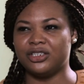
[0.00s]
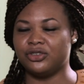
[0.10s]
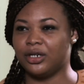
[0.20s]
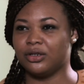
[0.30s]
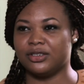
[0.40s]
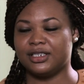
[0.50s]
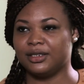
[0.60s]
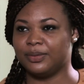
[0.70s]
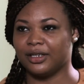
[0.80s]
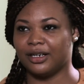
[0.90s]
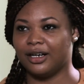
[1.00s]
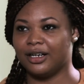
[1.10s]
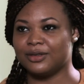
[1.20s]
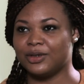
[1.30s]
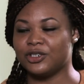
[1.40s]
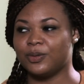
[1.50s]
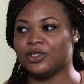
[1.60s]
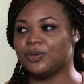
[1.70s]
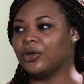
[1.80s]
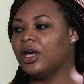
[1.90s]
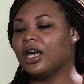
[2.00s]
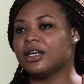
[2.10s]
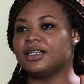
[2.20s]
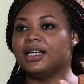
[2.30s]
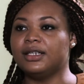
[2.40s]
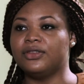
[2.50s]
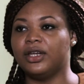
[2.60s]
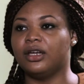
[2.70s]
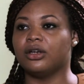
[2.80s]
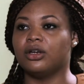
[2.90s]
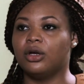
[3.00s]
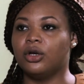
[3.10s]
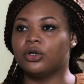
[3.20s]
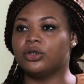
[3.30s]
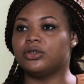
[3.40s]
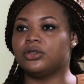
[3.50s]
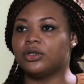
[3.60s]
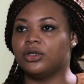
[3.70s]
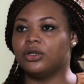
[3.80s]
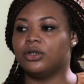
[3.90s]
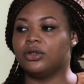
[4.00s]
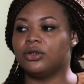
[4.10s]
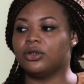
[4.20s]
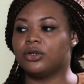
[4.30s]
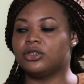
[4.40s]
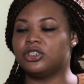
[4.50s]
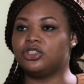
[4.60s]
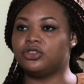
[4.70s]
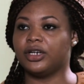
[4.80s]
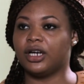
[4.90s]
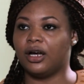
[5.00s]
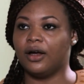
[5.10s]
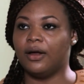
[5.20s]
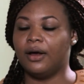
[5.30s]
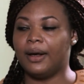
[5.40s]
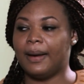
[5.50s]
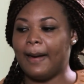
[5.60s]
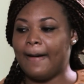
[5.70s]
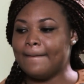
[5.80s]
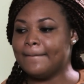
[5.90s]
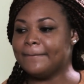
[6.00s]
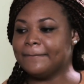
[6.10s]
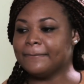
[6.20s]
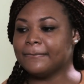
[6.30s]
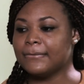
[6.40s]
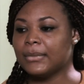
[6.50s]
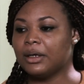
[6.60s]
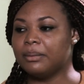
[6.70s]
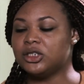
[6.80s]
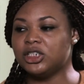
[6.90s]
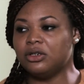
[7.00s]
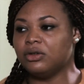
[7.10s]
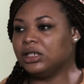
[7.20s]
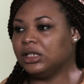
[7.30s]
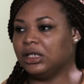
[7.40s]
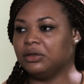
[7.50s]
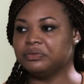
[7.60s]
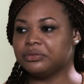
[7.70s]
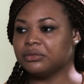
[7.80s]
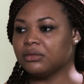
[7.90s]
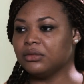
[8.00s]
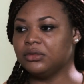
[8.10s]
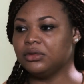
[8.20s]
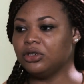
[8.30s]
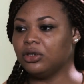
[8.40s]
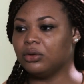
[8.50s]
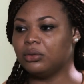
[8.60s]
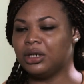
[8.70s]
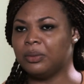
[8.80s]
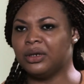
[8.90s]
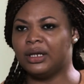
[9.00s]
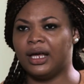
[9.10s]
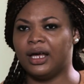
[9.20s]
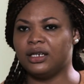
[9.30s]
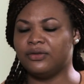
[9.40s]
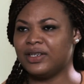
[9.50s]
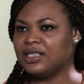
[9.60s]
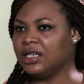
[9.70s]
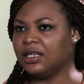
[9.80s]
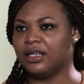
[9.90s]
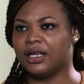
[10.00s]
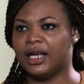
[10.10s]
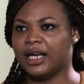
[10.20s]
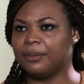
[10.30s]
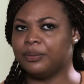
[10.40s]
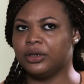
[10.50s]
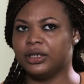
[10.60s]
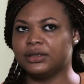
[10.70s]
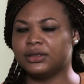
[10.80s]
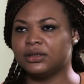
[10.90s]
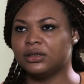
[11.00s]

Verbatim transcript: I try not to sleep in the car as much as possible, because anything could just trigger. But generally, you know, when I'm online, if I see anything I like, I pull it.